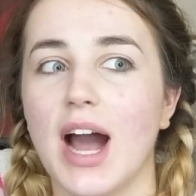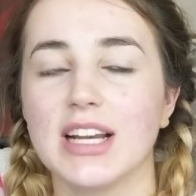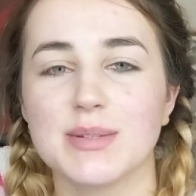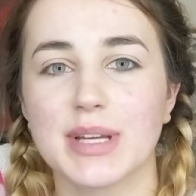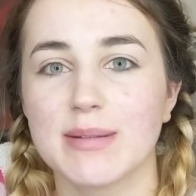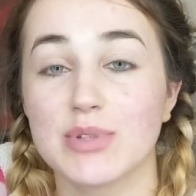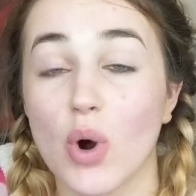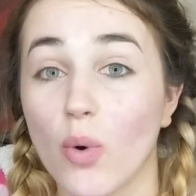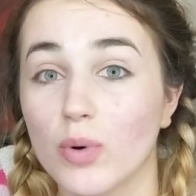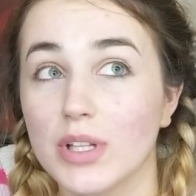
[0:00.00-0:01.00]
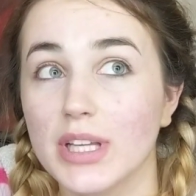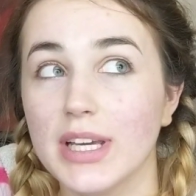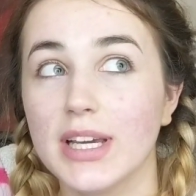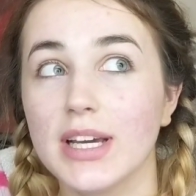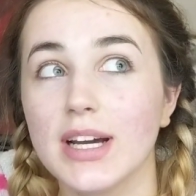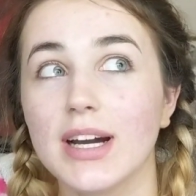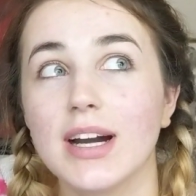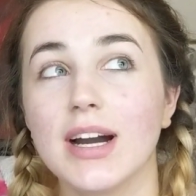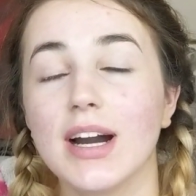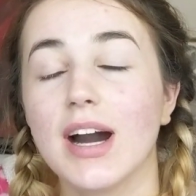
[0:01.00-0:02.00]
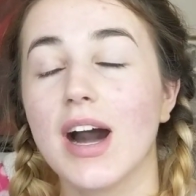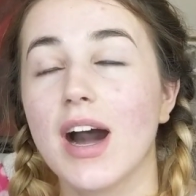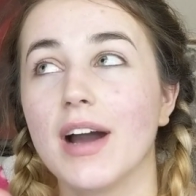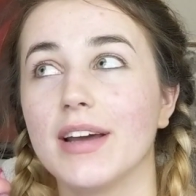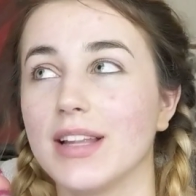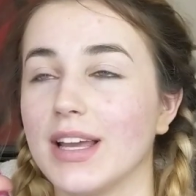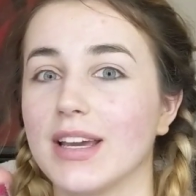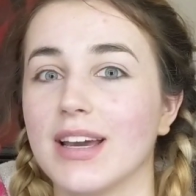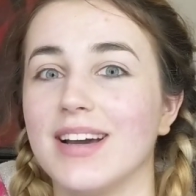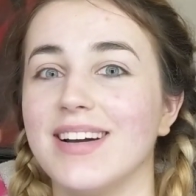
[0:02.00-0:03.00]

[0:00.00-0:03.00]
I just became totally like